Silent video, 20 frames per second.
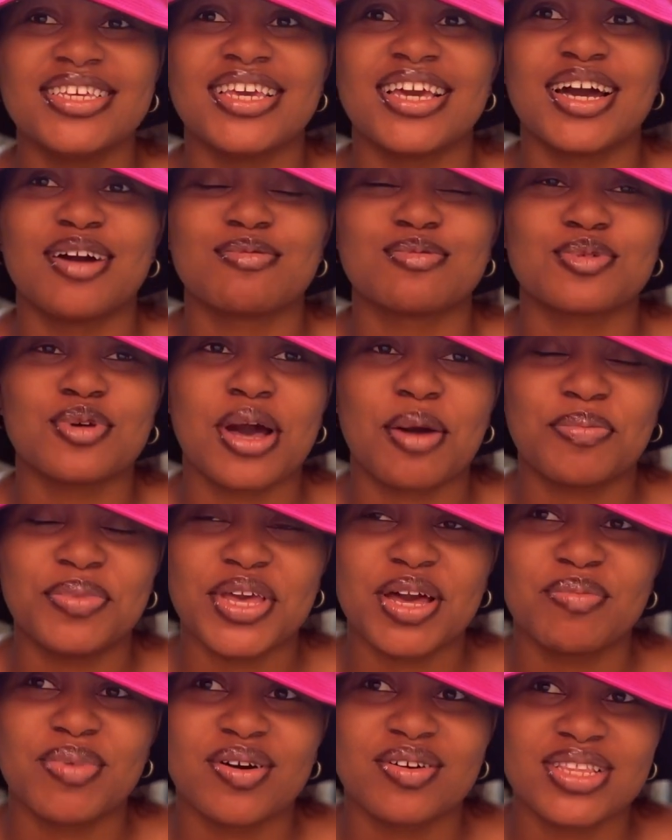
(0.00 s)
Yeah, I'm so happy
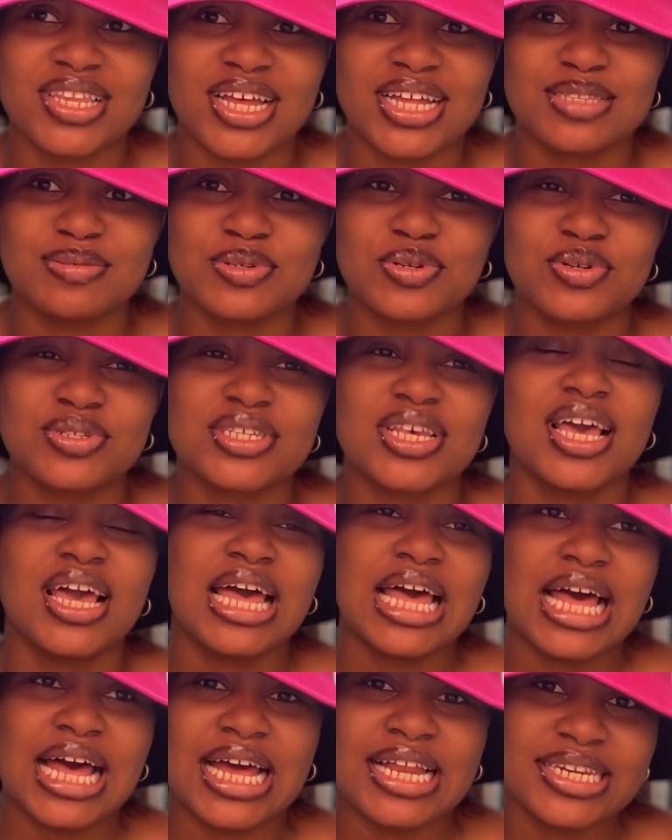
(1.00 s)
about that, because
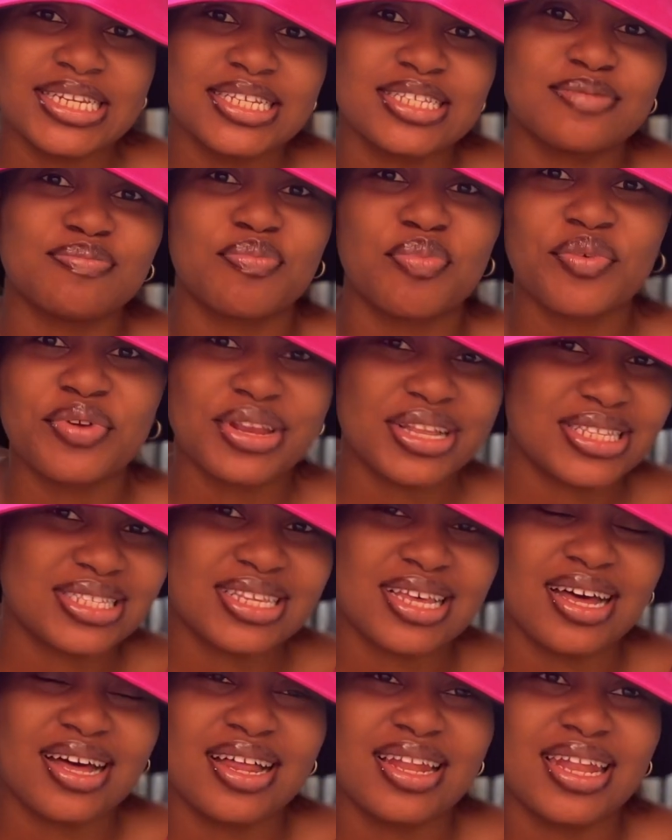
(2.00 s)
at least braids
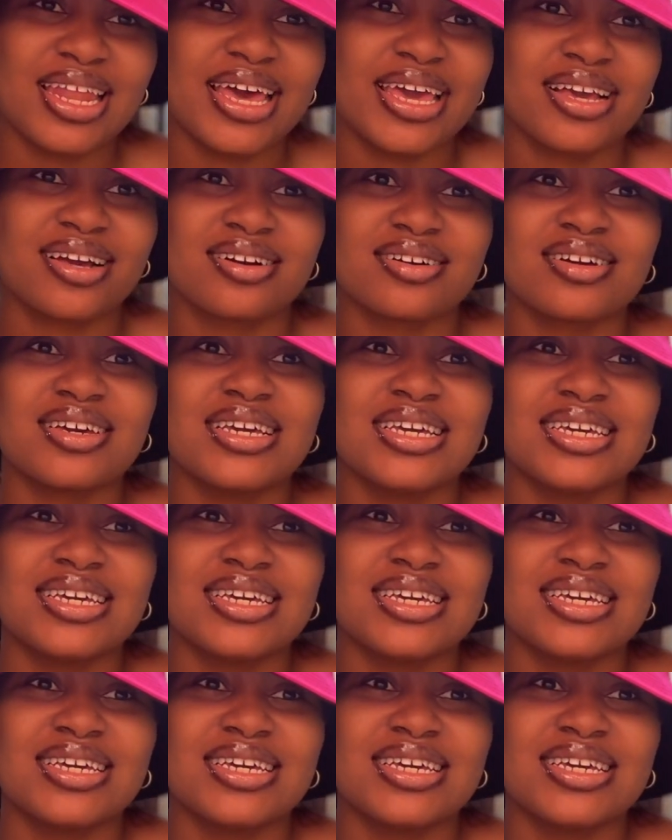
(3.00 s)
are like,